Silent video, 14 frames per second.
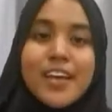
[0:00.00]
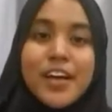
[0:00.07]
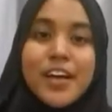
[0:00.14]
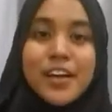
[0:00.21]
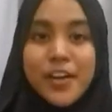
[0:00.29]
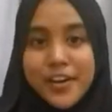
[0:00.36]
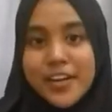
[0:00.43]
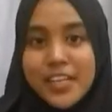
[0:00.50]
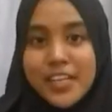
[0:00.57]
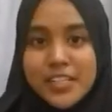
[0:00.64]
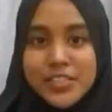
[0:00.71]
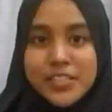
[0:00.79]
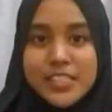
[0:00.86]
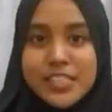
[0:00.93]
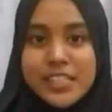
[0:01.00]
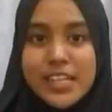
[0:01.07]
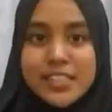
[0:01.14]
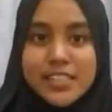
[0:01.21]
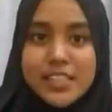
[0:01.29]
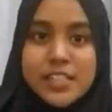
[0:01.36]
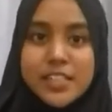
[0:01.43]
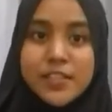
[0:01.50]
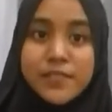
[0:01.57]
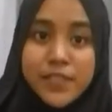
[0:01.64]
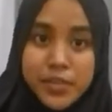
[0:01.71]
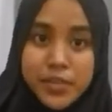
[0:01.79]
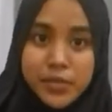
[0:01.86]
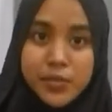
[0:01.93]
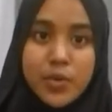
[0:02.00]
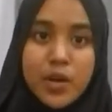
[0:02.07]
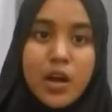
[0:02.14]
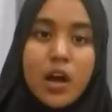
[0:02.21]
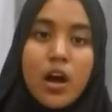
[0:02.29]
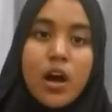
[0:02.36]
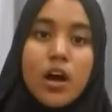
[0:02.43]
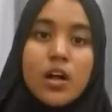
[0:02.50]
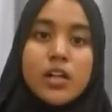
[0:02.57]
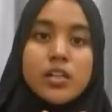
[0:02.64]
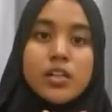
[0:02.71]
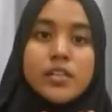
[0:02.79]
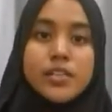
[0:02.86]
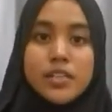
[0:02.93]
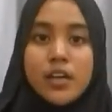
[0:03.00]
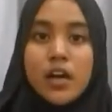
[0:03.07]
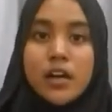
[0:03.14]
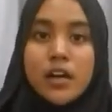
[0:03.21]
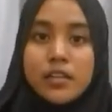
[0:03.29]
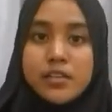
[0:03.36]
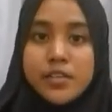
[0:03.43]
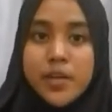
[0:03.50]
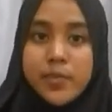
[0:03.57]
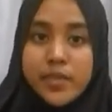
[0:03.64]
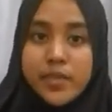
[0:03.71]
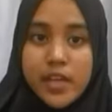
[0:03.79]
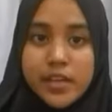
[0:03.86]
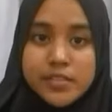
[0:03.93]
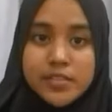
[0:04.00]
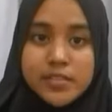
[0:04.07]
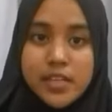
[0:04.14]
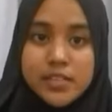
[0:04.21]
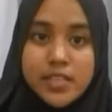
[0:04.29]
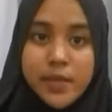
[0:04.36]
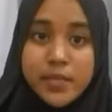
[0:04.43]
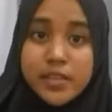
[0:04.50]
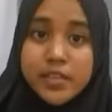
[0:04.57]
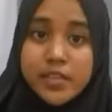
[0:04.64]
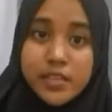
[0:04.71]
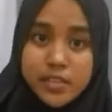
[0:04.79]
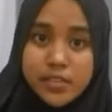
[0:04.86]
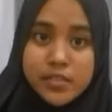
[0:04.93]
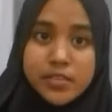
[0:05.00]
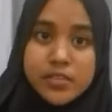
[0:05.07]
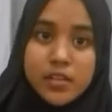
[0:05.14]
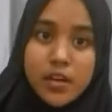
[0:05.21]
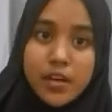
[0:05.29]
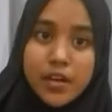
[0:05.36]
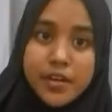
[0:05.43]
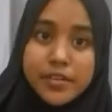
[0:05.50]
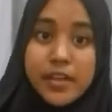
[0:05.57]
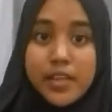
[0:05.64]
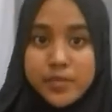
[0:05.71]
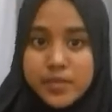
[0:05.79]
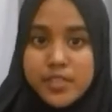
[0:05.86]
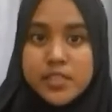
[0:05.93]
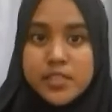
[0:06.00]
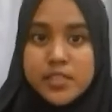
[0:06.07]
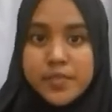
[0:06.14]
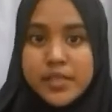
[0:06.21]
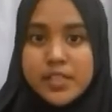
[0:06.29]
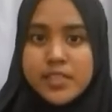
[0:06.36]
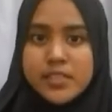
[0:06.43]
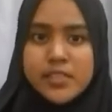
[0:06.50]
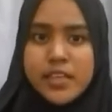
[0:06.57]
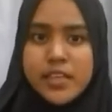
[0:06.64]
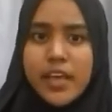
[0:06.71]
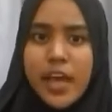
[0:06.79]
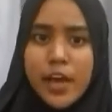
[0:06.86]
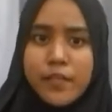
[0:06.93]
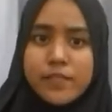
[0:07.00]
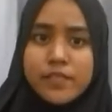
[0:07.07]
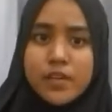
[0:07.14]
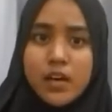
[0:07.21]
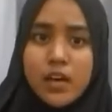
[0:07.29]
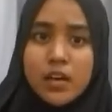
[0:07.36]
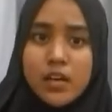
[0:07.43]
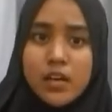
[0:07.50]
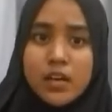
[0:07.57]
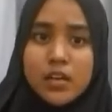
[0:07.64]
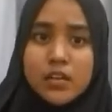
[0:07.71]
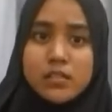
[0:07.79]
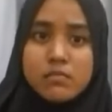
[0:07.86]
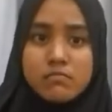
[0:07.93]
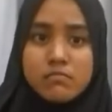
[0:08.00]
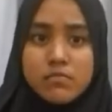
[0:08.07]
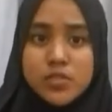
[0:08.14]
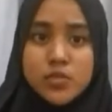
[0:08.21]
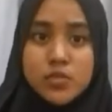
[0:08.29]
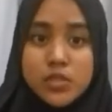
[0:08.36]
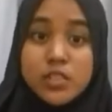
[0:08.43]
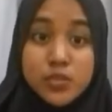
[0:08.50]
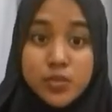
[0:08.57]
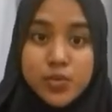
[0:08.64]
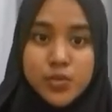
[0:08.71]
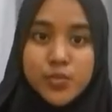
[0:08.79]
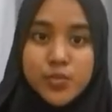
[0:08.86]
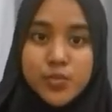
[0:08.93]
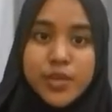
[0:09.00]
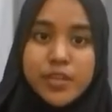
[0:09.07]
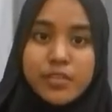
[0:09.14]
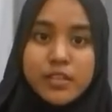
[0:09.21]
According to the classical view, all the other reptiles except the turtles are diapsids because they have a skull with